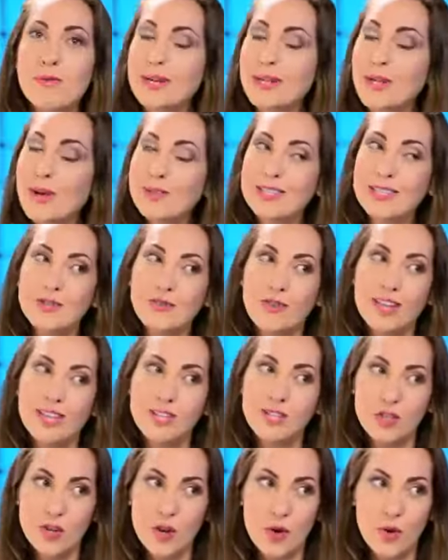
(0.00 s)
of all, my closest
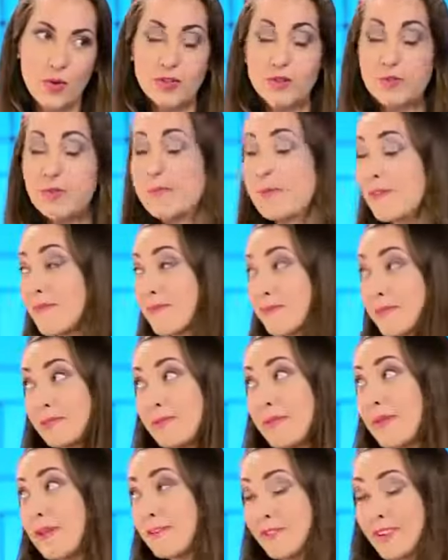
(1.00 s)
friends know, to be
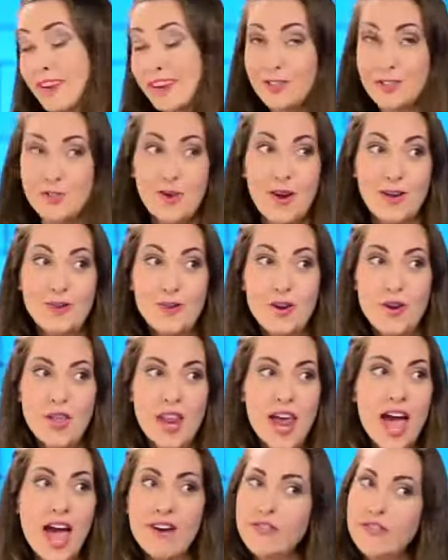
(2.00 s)
my friend, you know
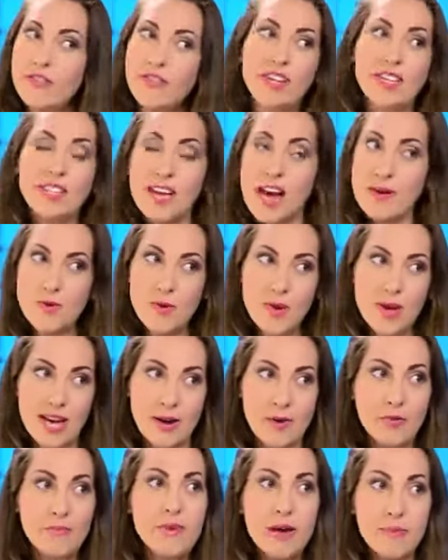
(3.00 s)
that every time you hang
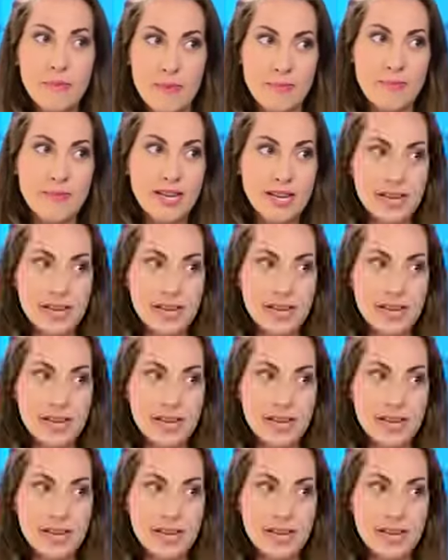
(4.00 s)
out with me, it might